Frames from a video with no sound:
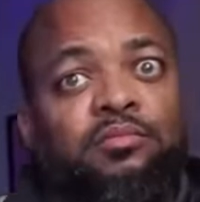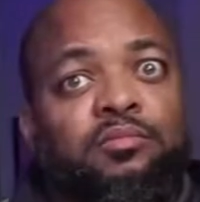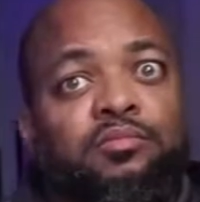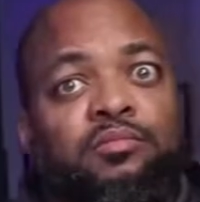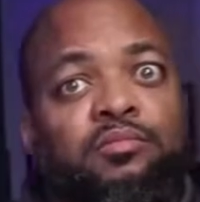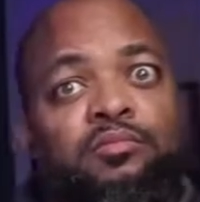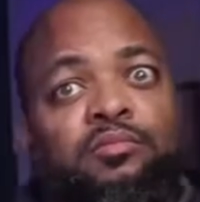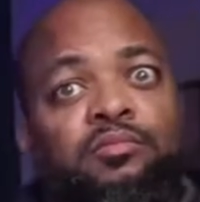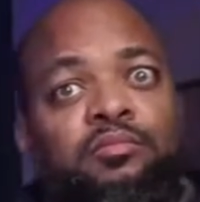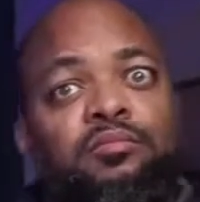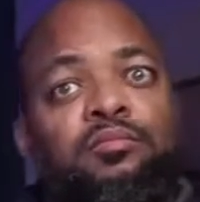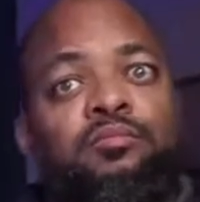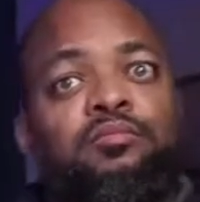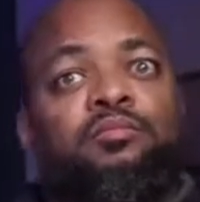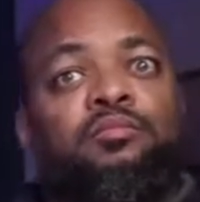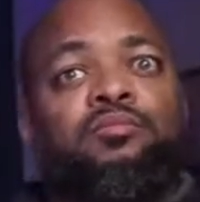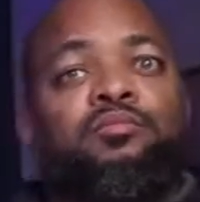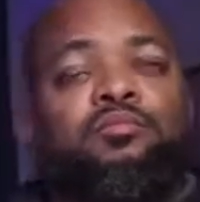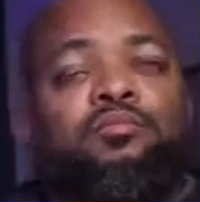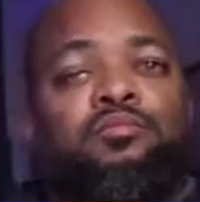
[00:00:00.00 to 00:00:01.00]

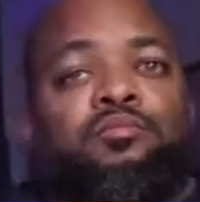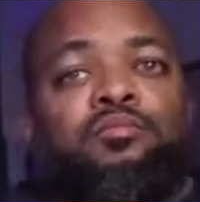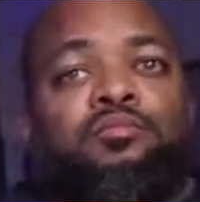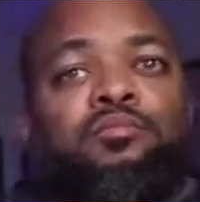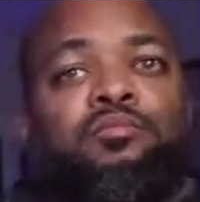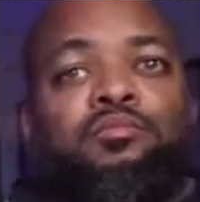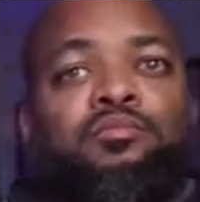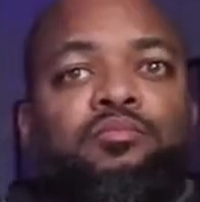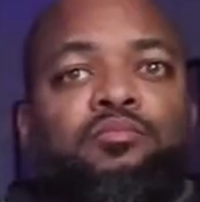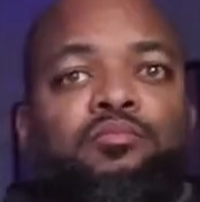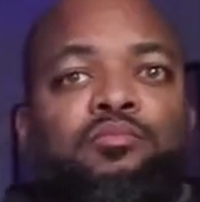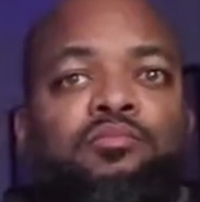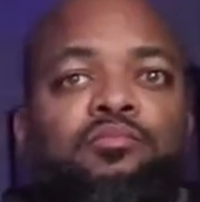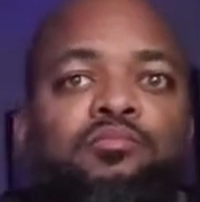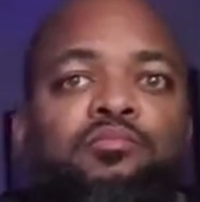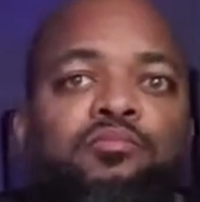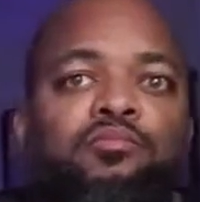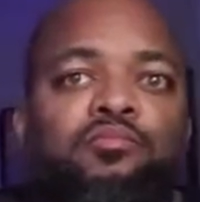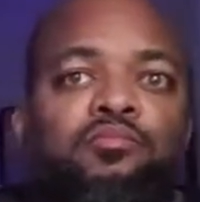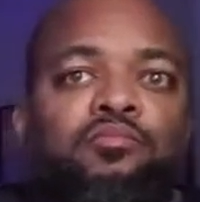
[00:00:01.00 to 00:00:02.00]

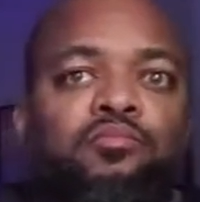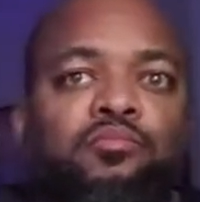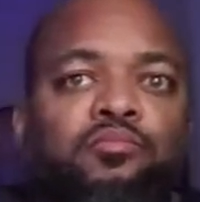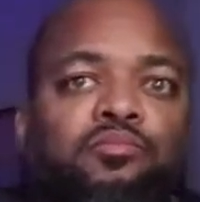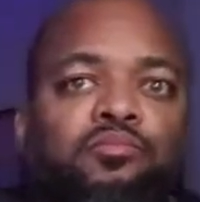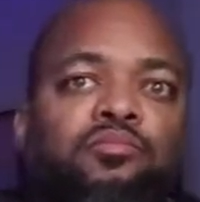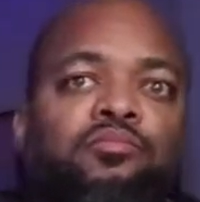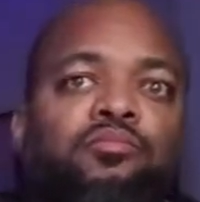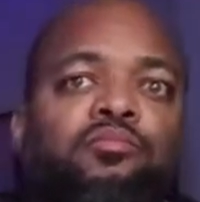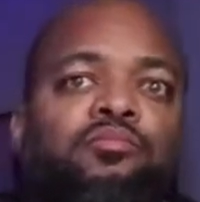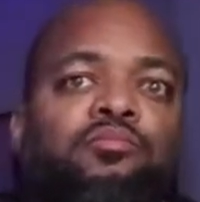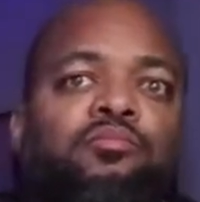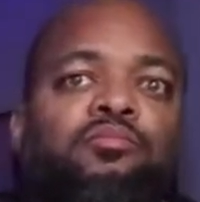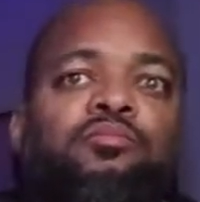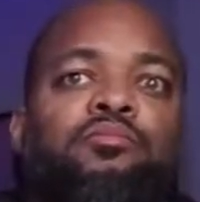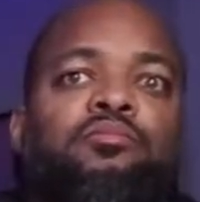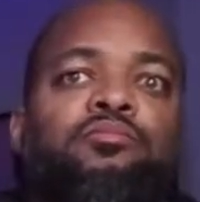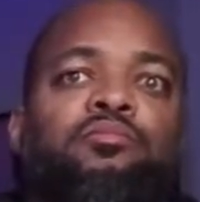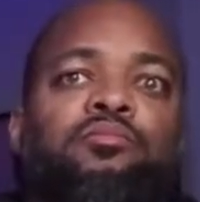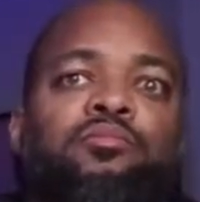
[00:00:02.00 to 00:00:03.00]

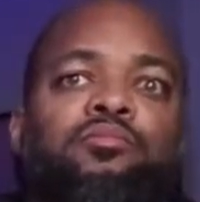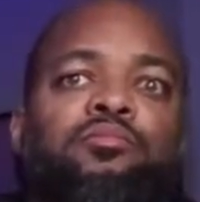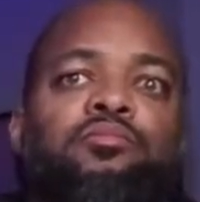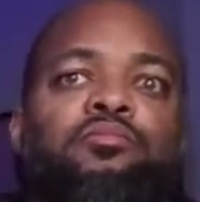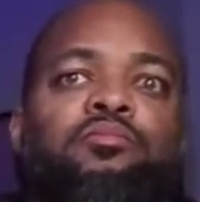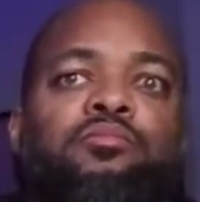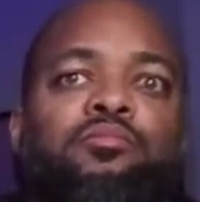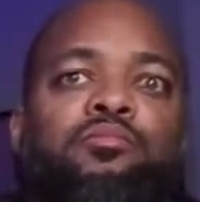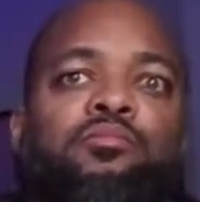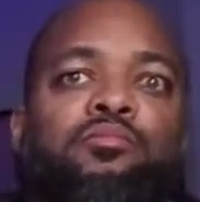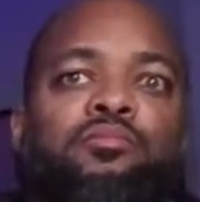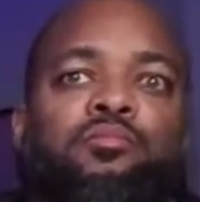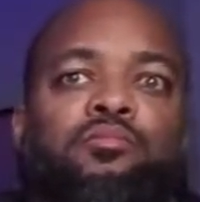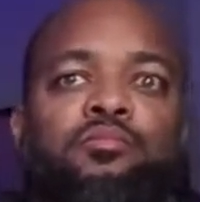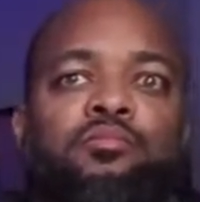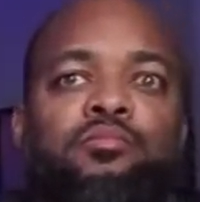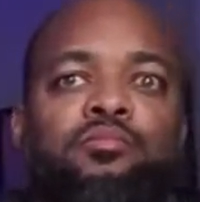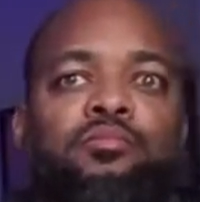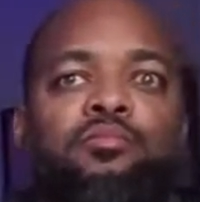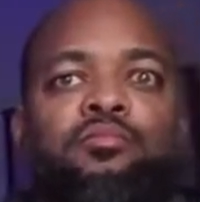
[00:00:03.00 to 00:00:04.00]

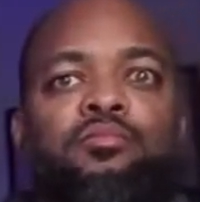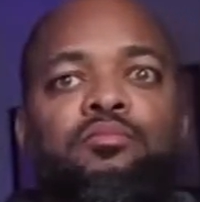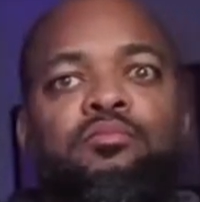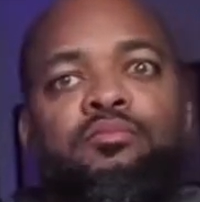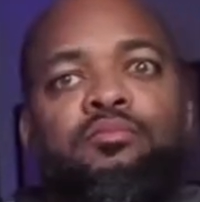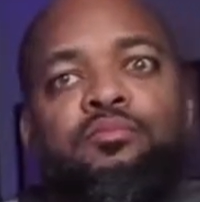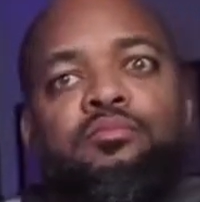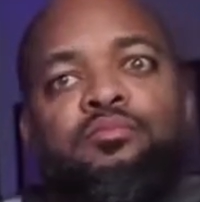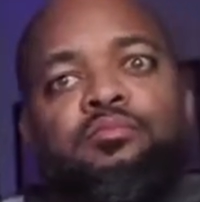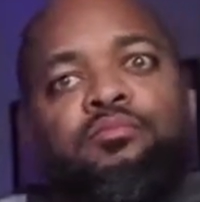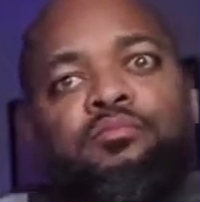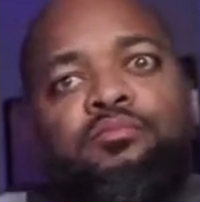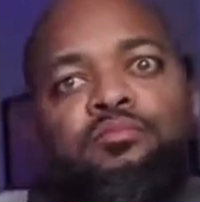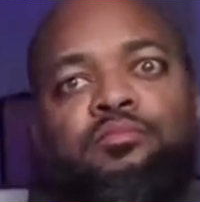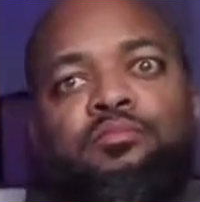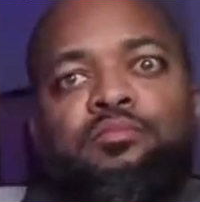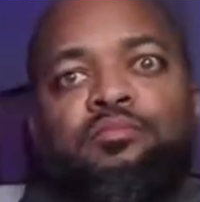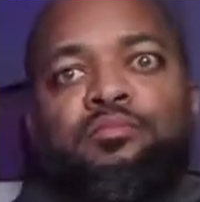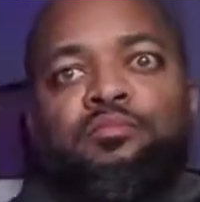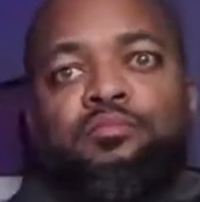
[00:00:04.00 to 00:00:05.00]

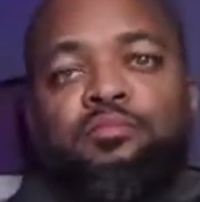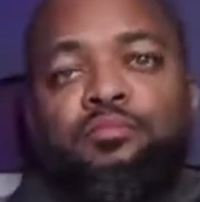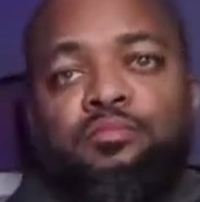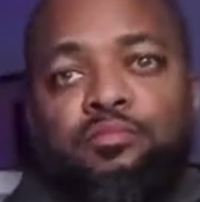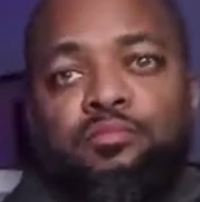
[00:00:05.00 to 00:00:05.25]
(silent)